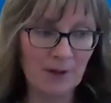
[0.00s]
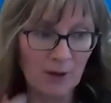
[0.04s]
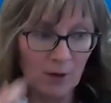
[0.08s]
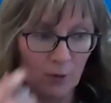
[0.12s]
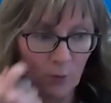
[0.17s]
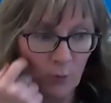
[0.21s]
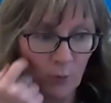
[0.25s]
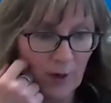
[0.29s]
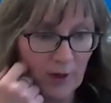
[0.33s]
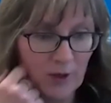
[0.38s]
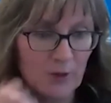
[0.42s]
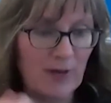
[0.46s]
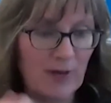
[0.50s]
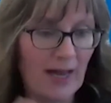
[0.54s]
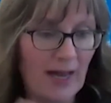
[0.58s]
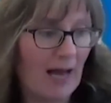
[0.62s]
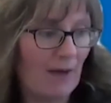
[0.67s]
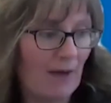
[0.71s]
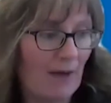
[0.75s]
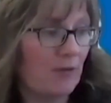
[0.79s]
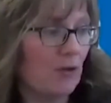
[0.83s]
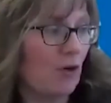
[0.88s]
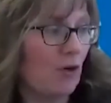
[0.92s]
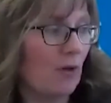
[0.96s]
where you
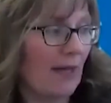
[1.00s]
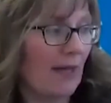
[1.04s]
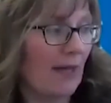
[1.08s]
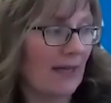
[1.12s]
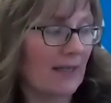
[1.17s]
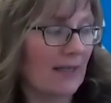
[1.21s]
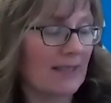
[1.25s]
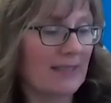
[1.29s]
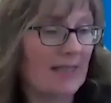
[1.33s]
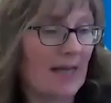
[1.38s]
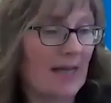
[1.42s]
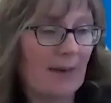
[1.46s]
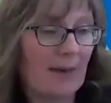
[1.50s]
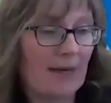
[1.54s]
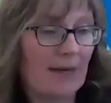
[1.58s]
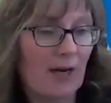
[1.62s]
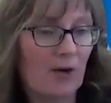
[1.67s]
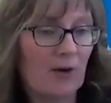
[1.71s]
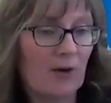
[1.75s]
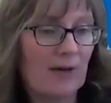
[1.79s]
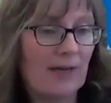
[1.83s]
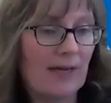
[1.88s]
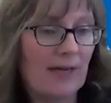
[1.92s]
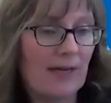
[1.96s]
have, like a summit
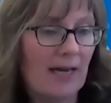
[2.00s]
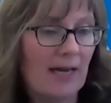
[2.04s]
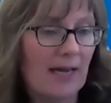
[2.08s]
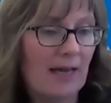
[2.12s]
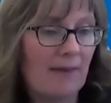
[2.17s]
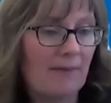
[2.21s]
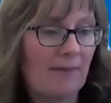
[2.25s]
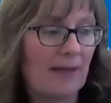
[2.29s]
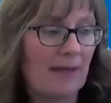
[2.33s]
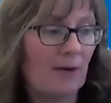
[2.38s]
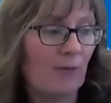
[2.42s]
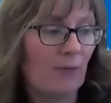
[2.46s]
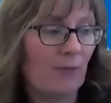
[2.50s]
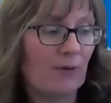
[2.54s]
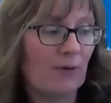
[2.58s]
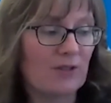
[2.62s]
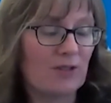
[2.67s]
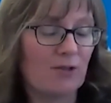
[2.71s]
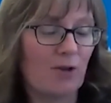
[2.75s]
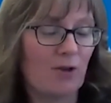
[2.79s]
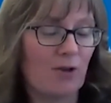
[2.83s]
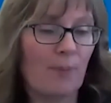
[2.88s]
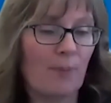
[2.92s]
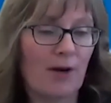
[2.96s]
area and then a foot
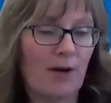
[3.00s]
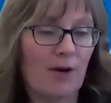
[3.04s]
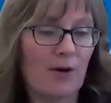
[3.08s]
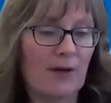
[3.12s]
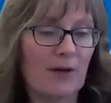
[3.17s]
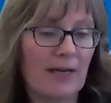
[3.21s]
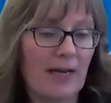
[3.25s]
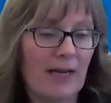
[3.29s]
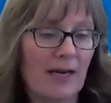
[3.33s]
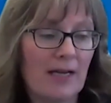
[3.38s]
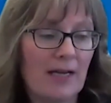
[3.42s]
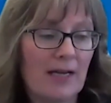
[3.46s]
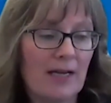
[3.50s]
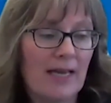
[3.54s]
slope area.